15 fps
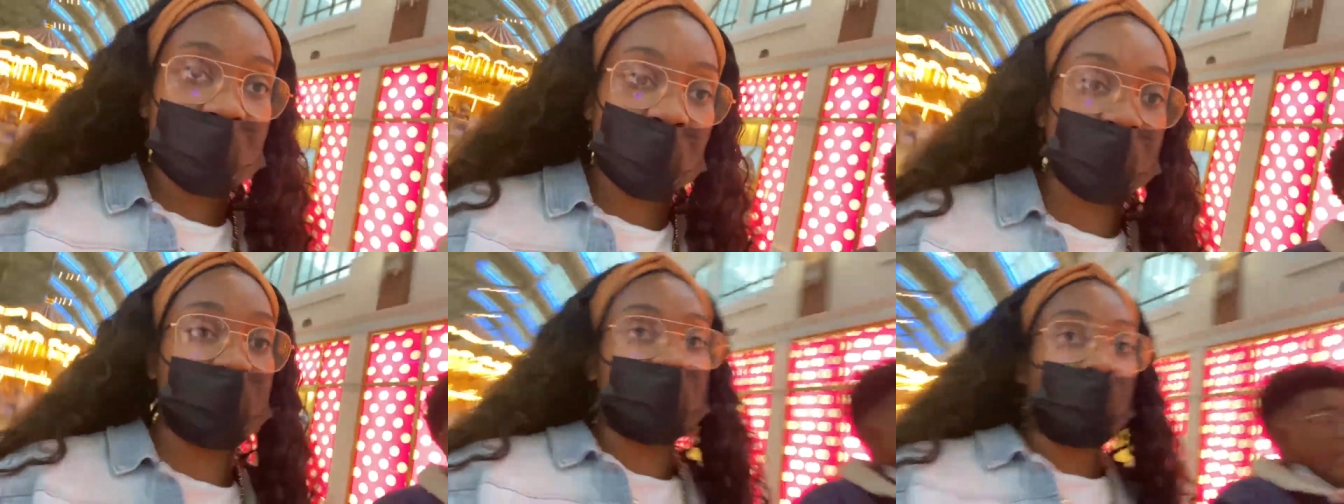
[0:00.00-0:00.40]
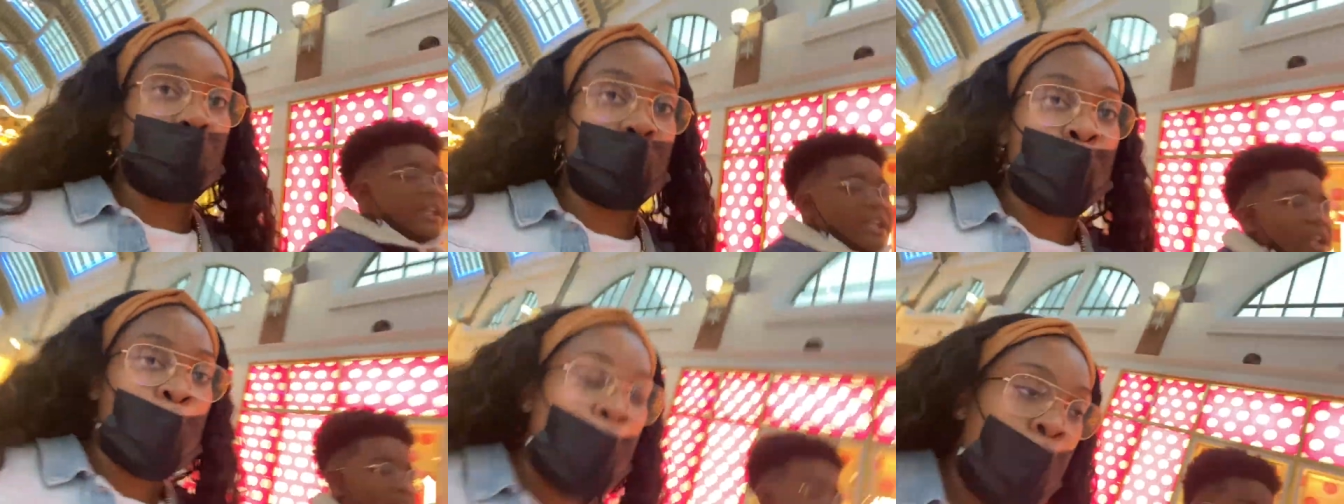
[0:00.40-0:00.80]
in
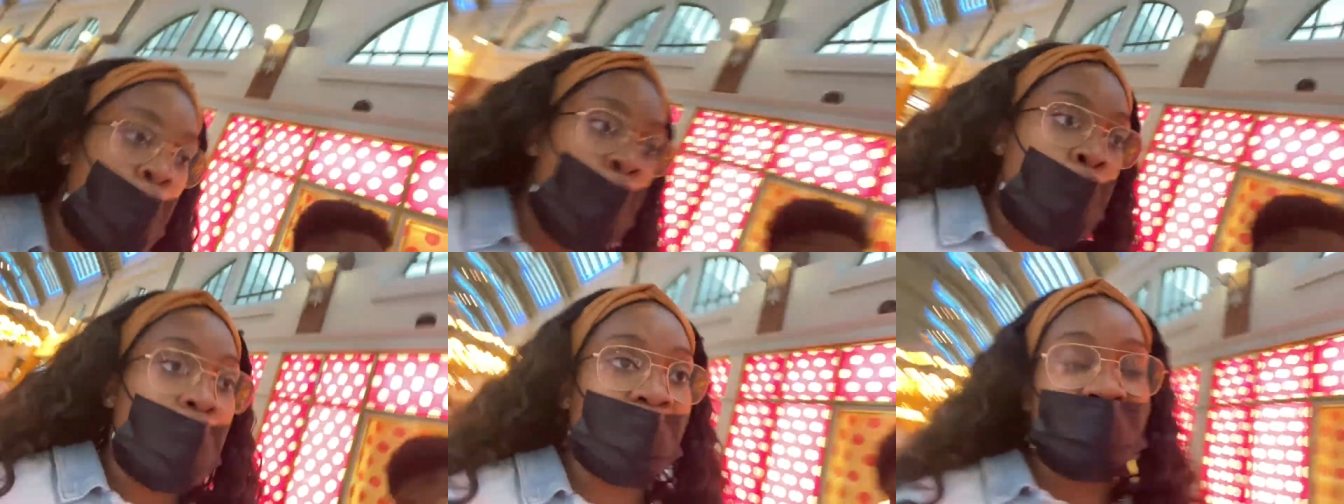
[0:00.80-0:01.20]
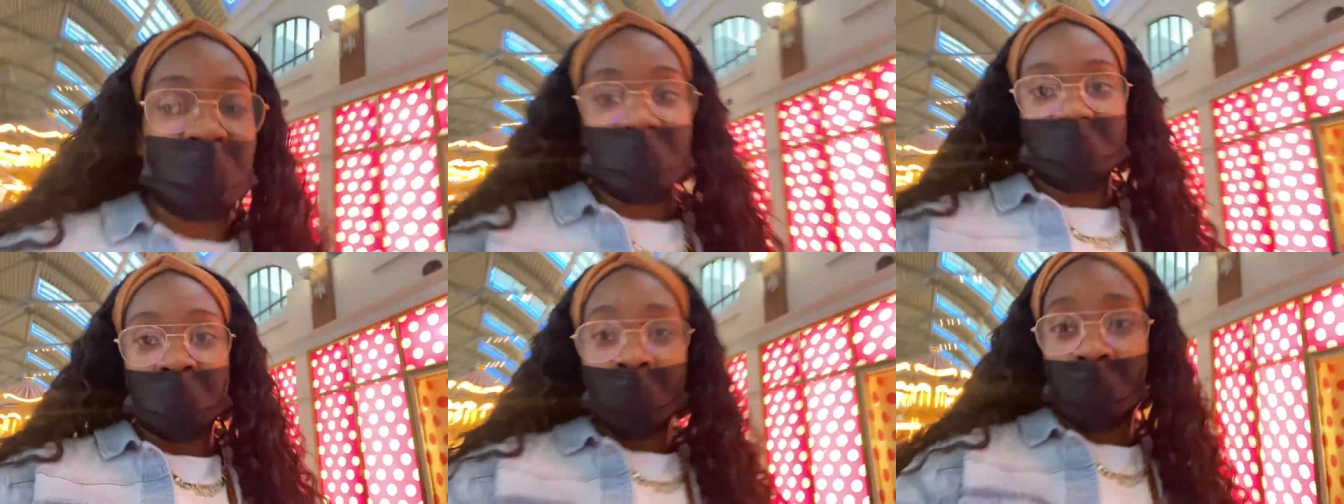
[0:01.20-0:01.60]
store are
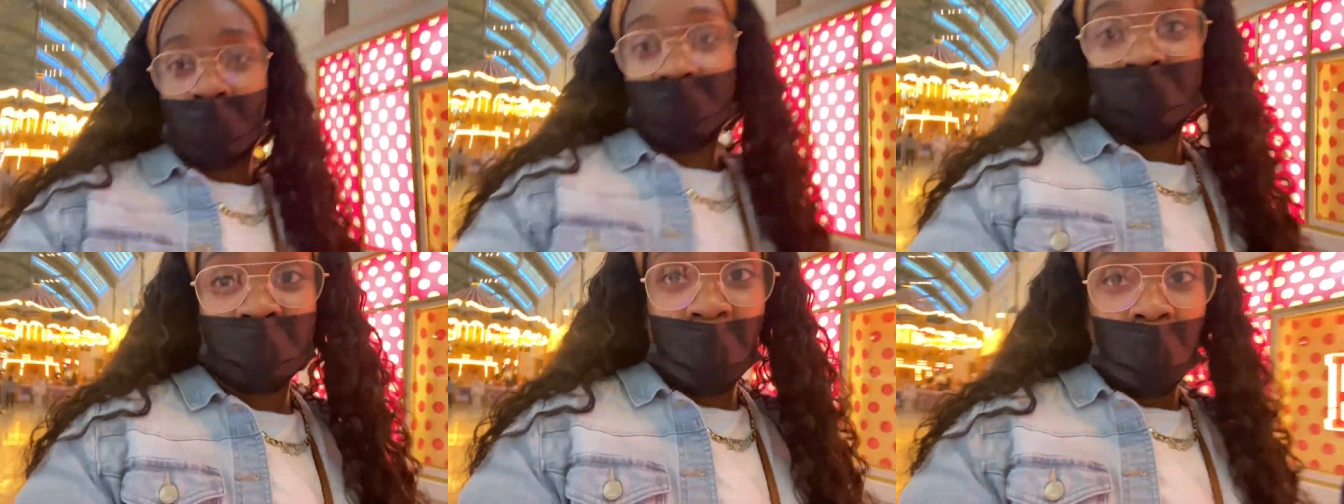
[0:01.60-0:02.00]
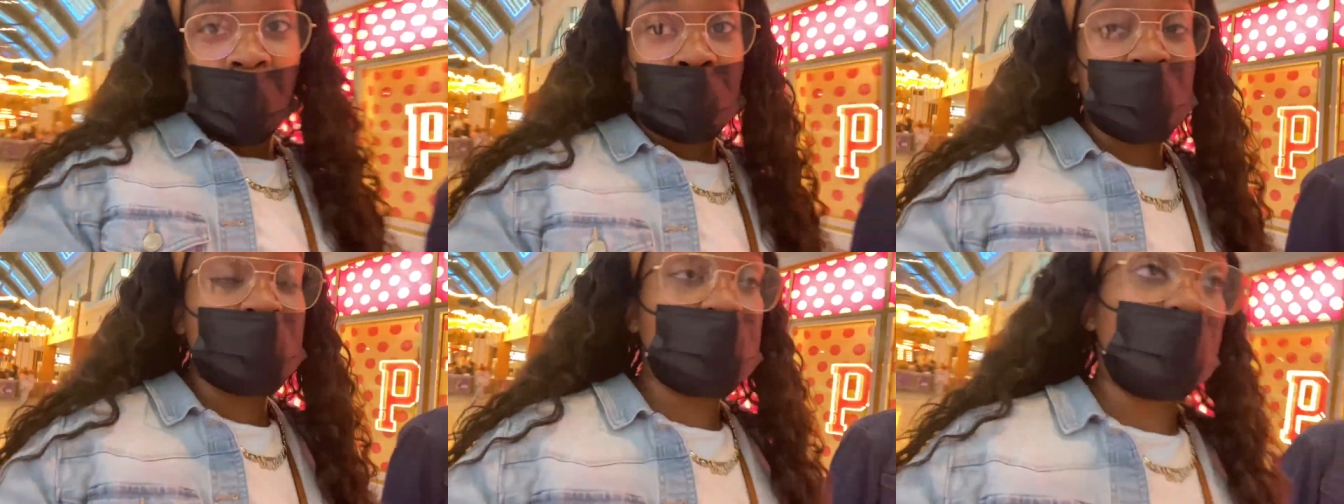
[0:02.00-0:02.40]
$15.95.